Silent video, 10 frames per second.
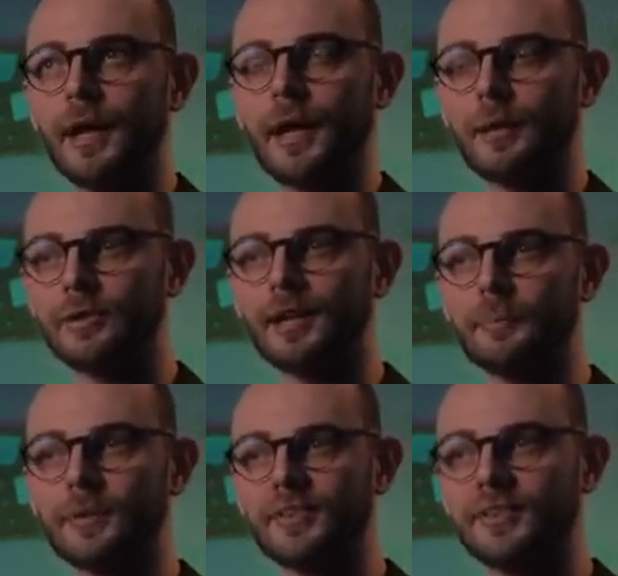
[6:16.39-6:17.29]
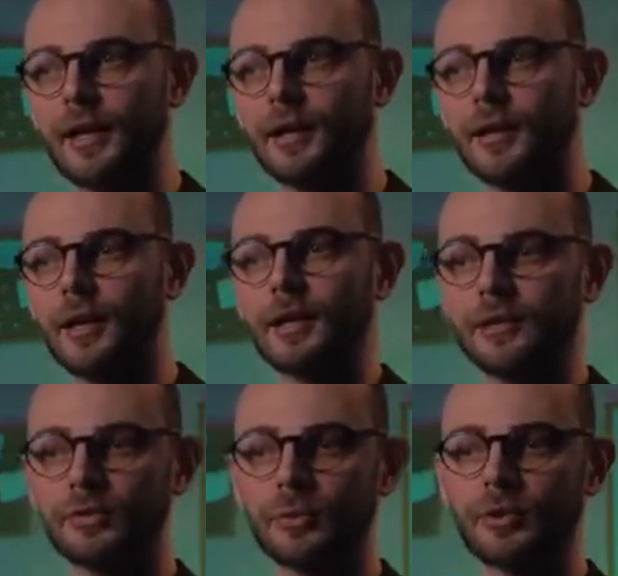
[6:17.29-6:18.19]
And what happens then,
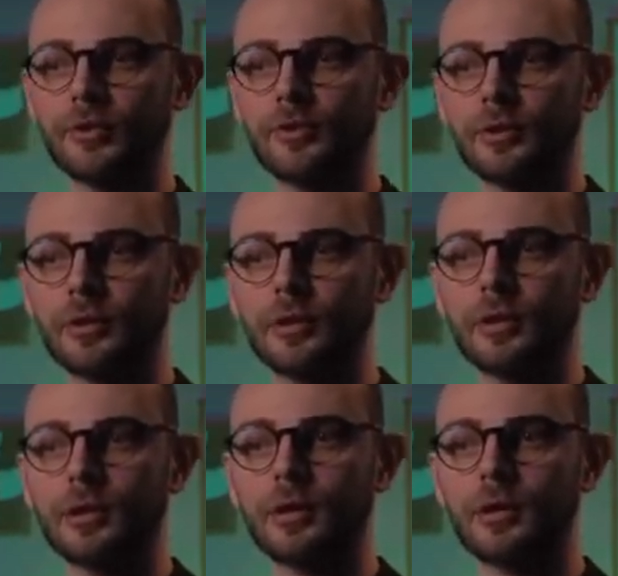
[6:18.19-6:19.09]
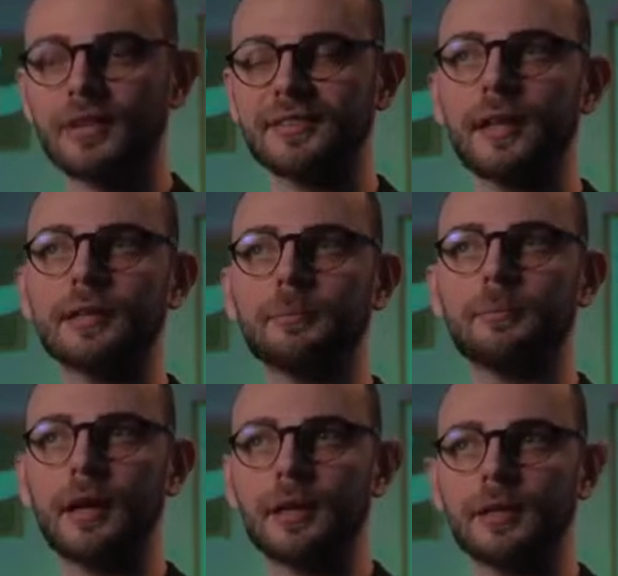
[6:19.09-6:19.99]
and this was a study
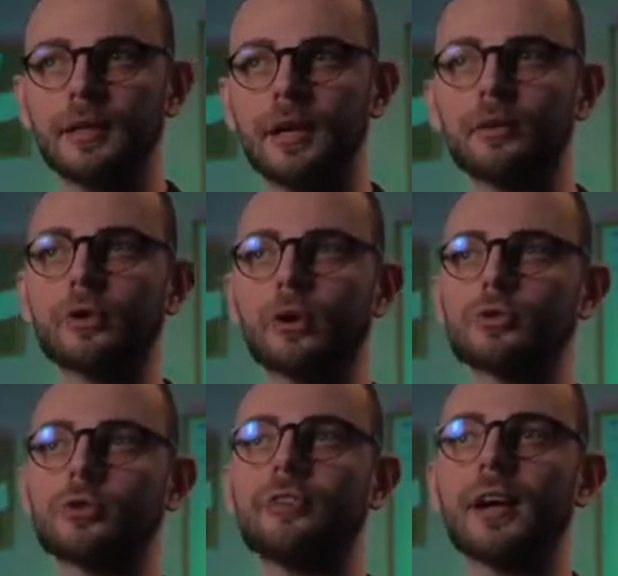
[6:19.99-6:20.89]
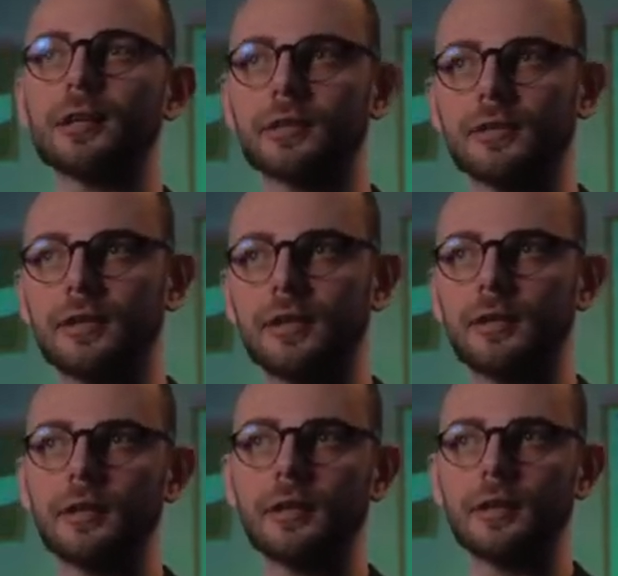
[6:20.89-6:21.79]
by the agricultural
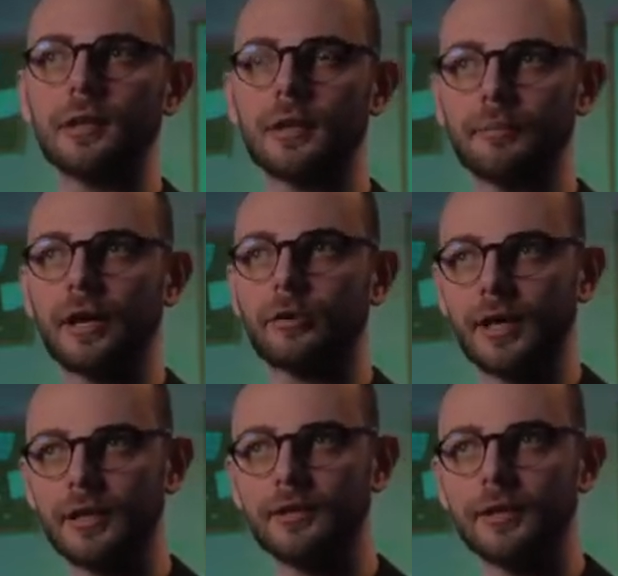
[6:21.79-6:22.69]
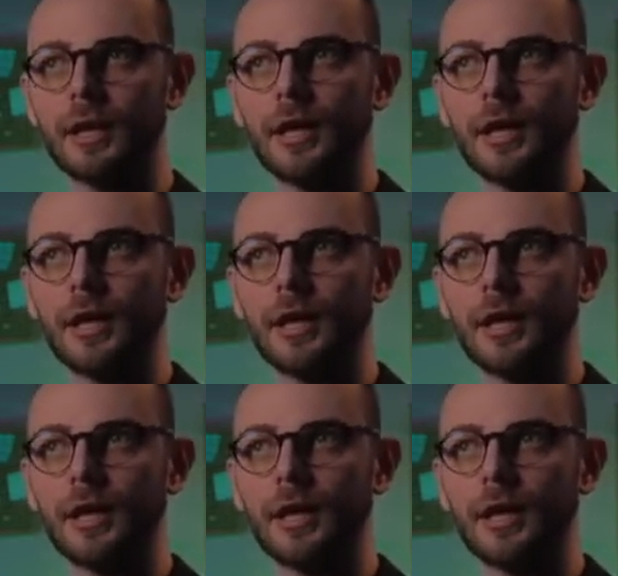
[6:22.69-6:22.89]
faculty in Belgrade,